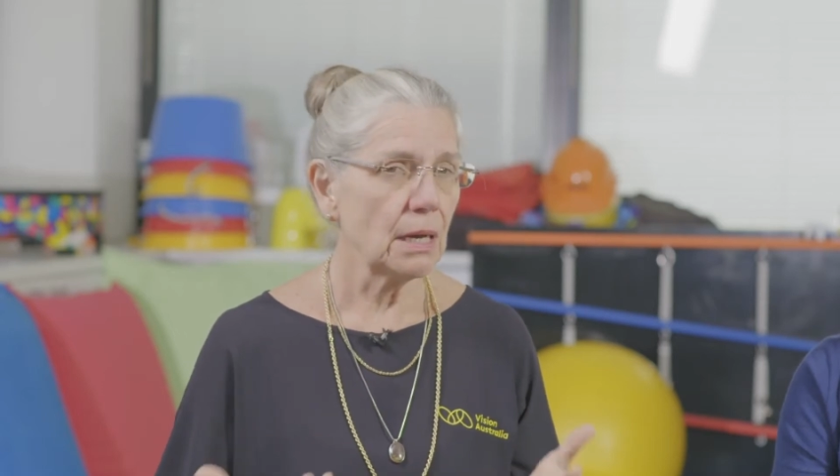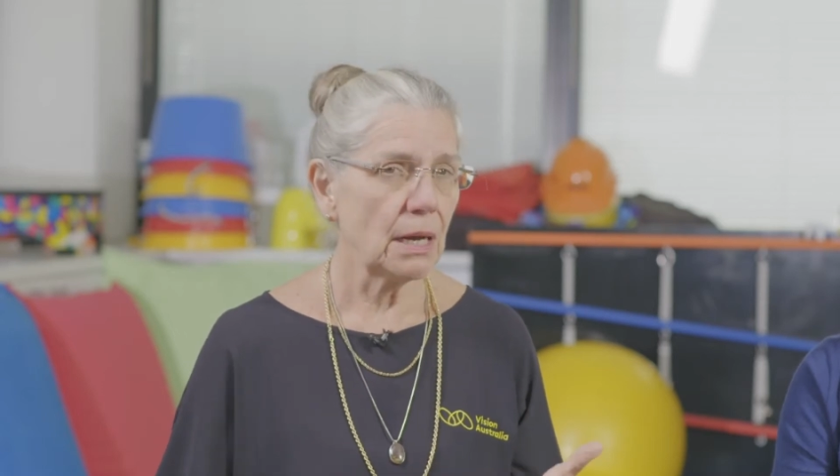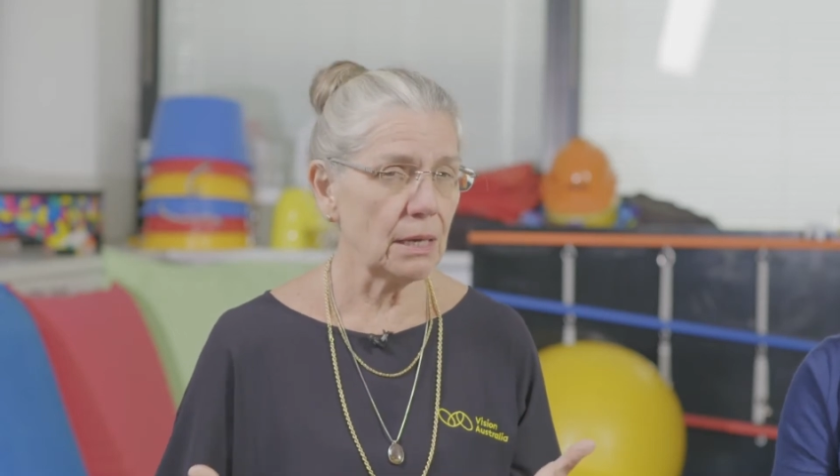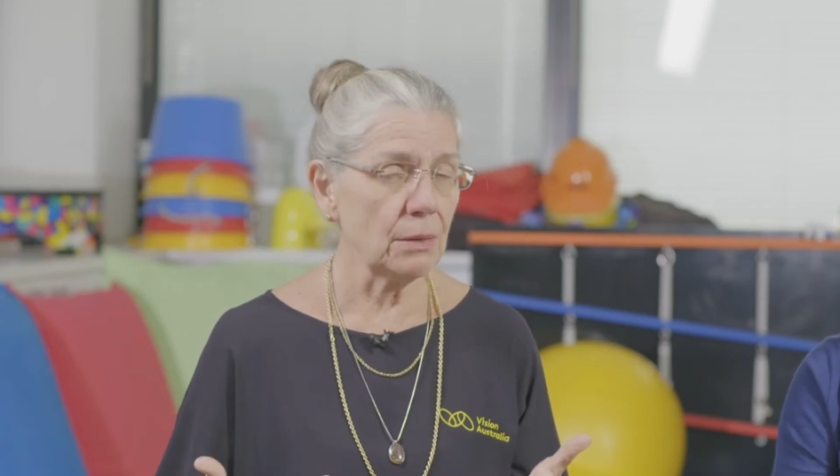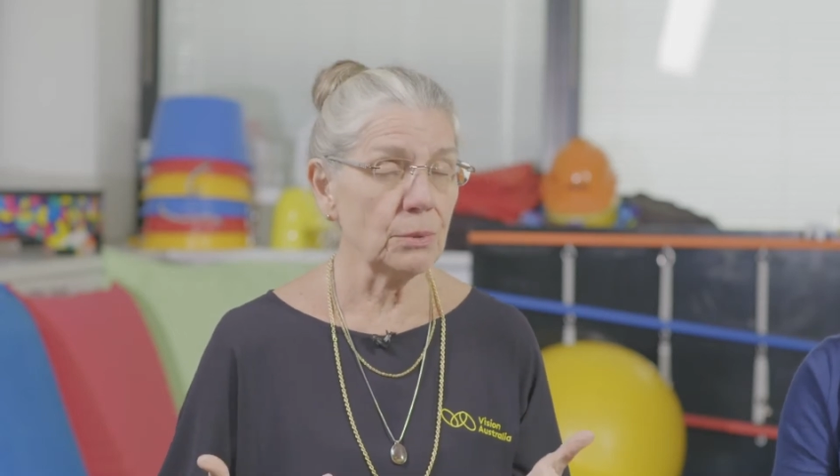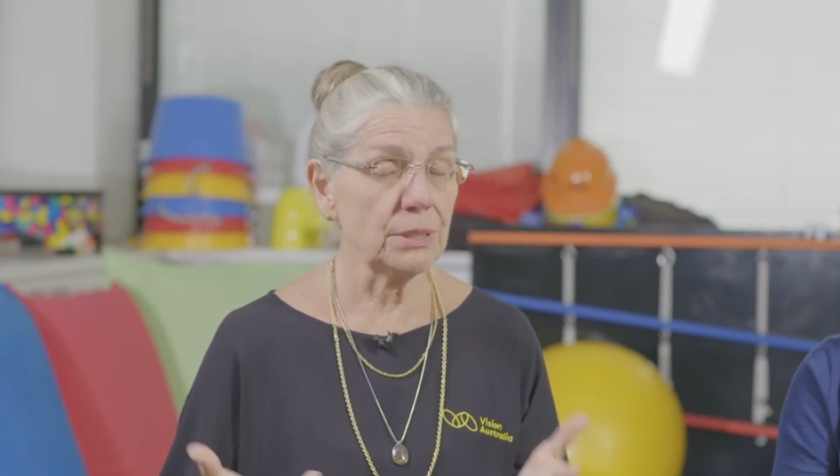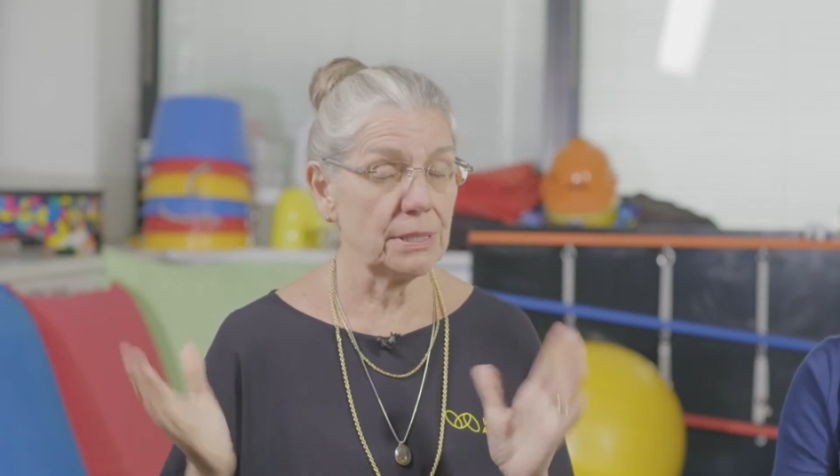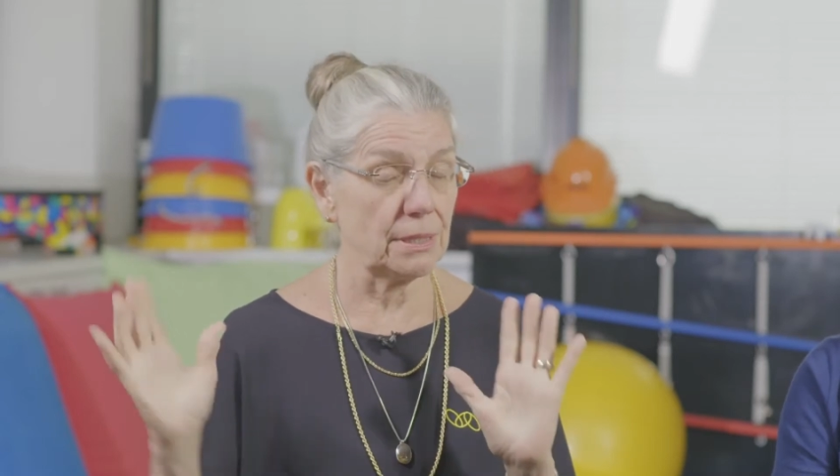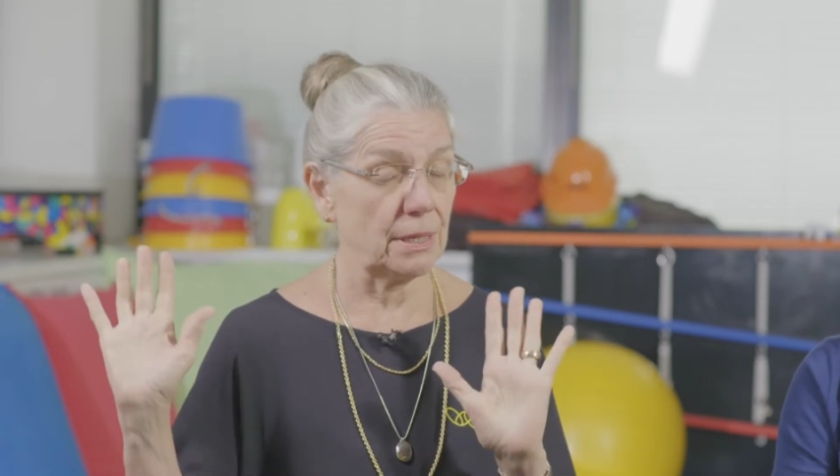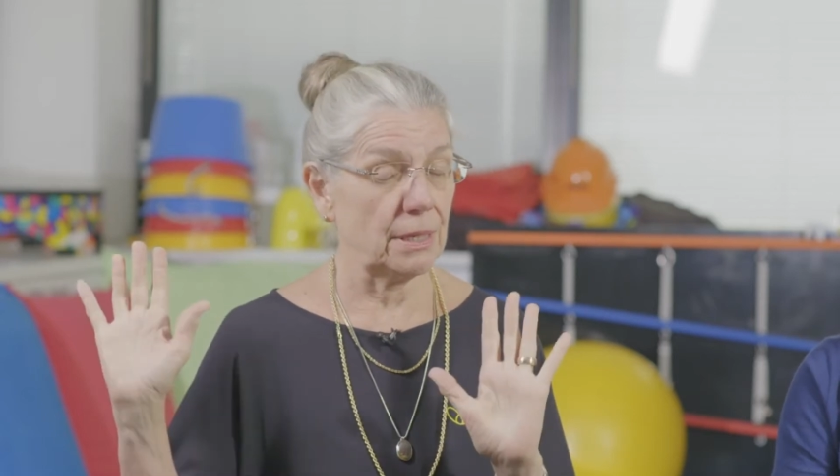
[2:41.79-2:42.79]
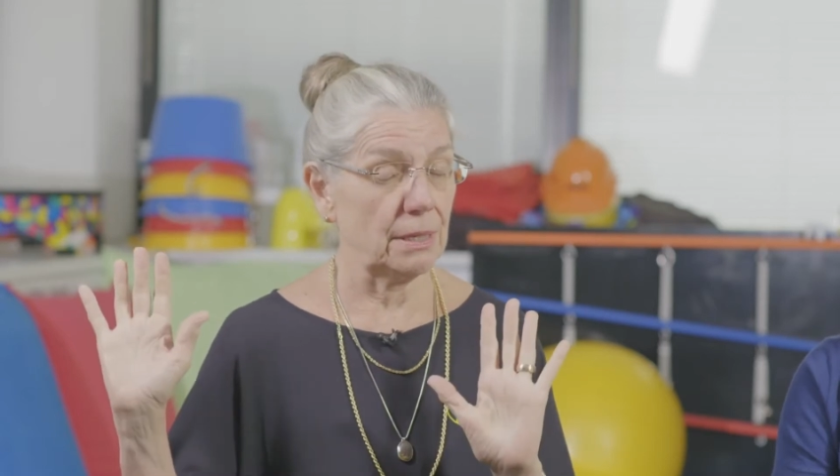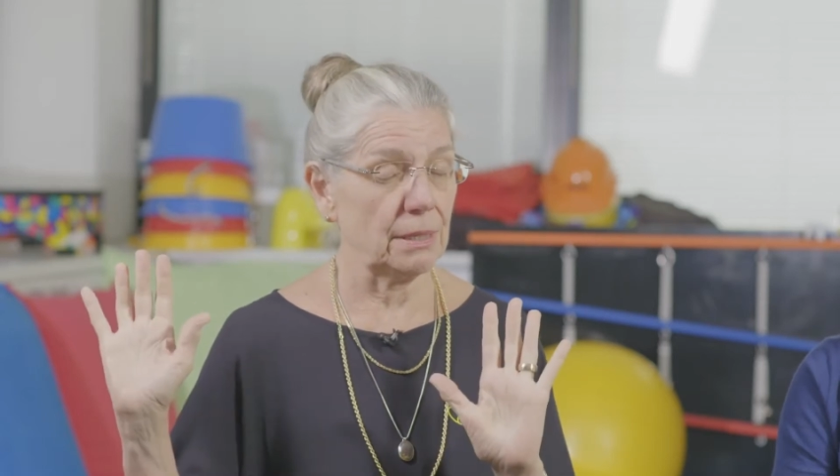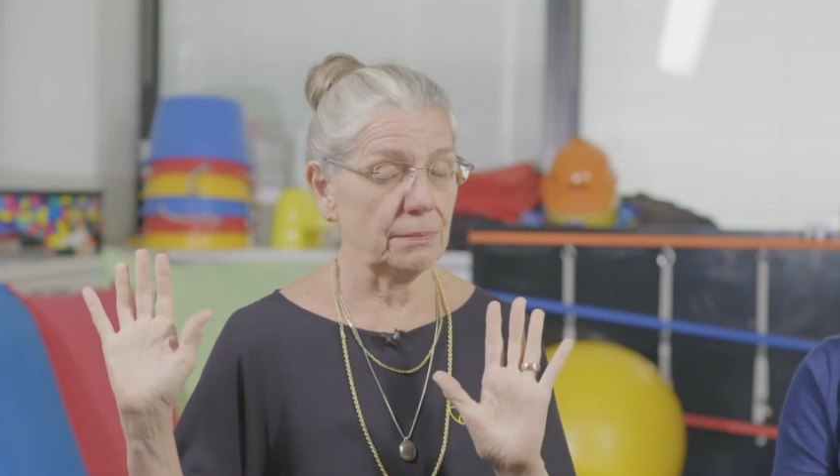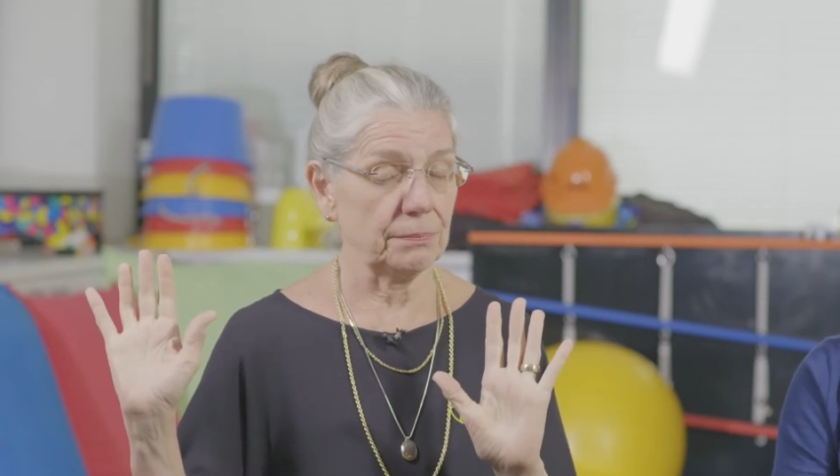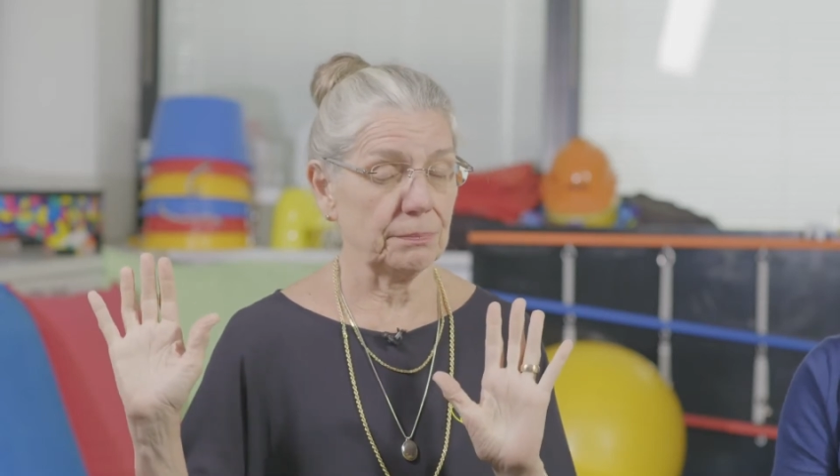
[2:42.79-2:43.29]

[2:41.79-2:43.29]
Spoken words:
I would say